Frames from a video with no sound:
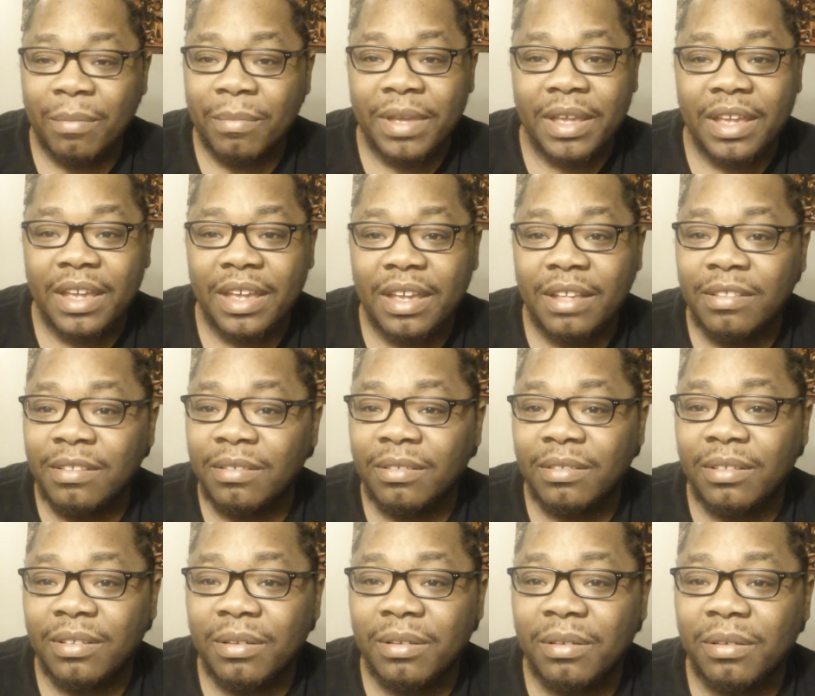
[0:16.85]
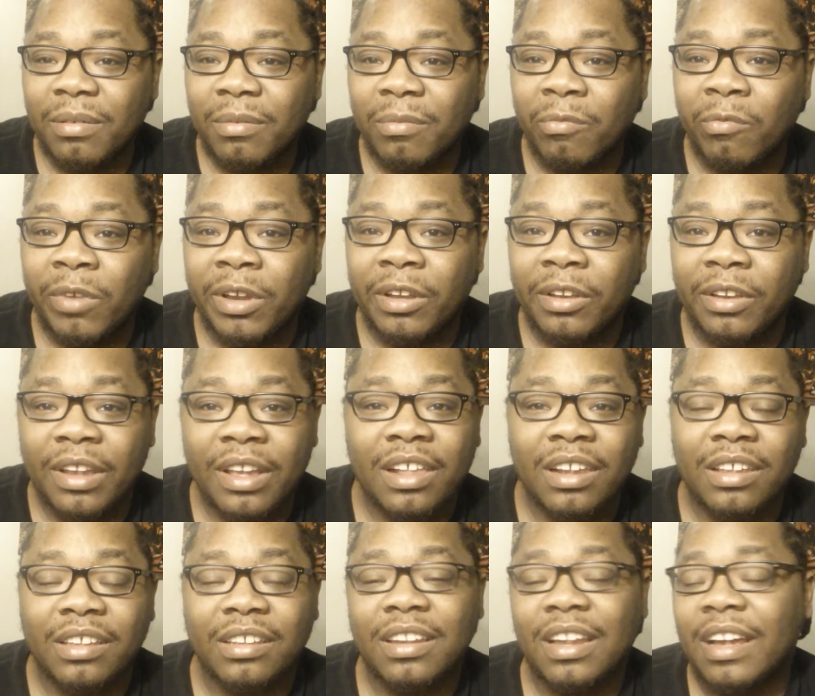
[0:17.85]
I mean, it's
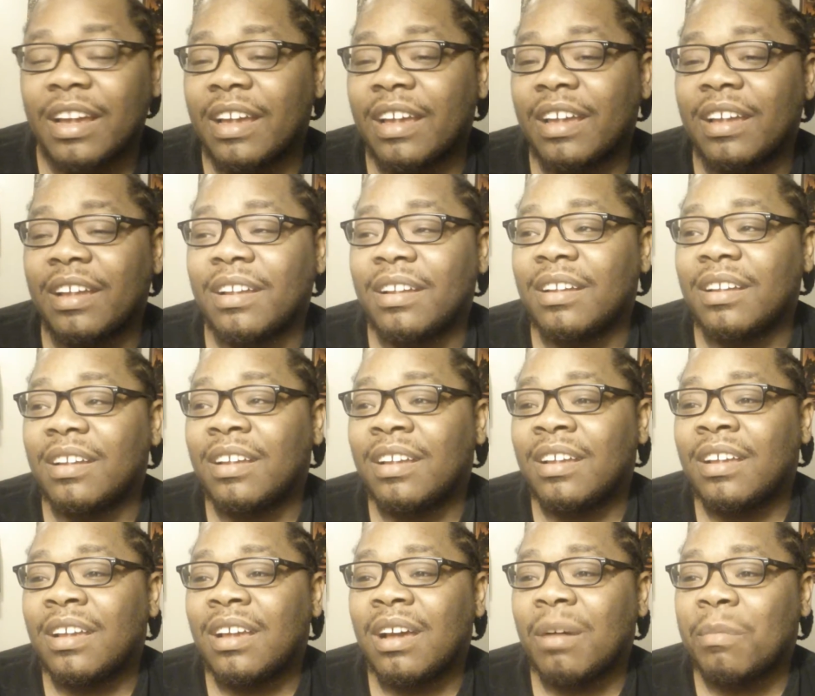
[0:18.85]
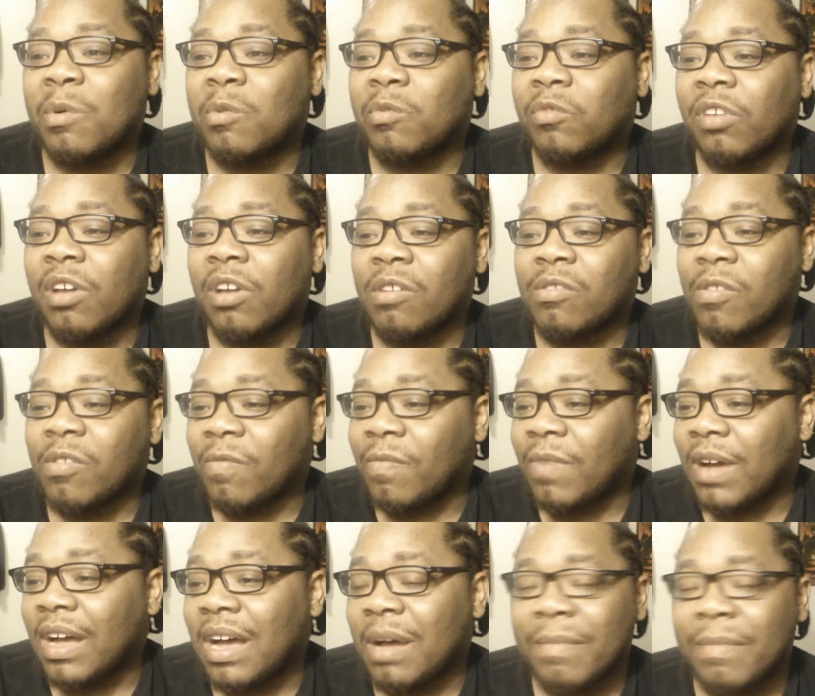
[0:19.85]
ridiculous. Like, I'm on chapter
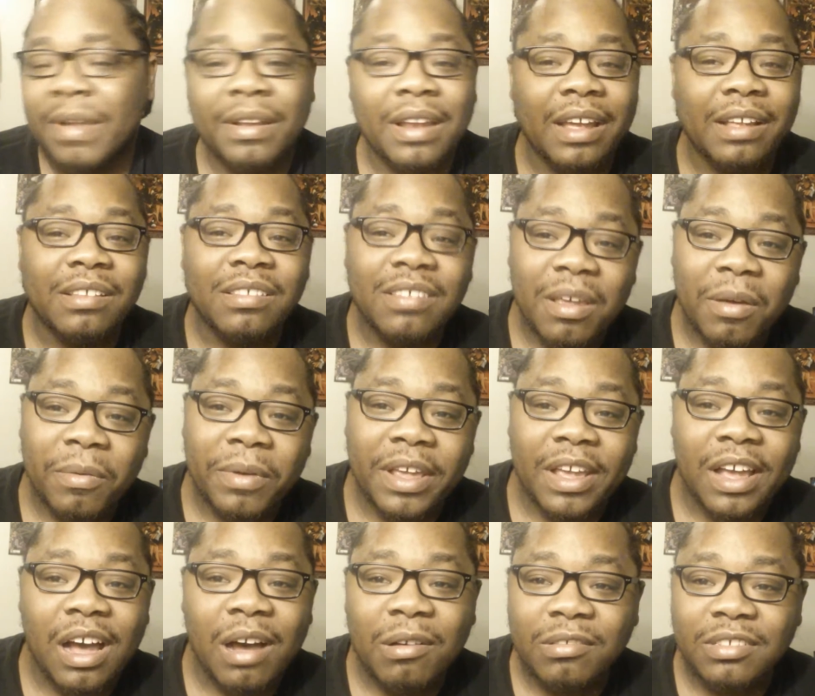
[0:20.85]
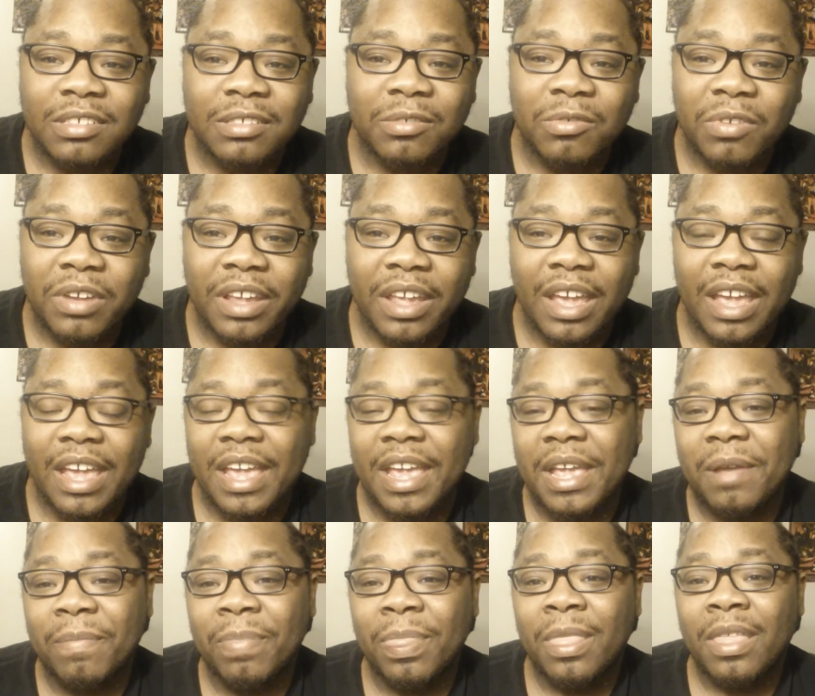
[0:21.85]
5 and like 70 hours into the
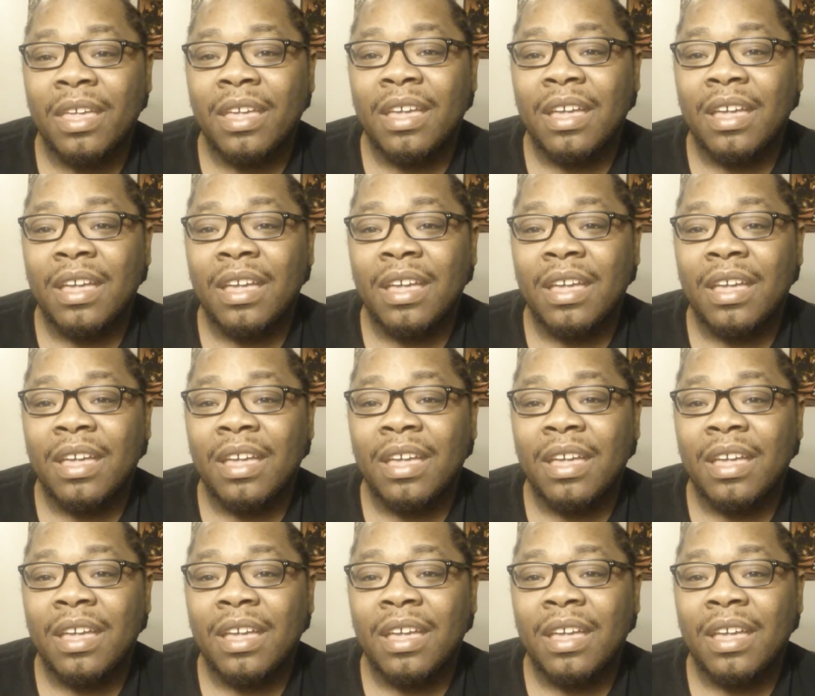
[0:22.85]
game.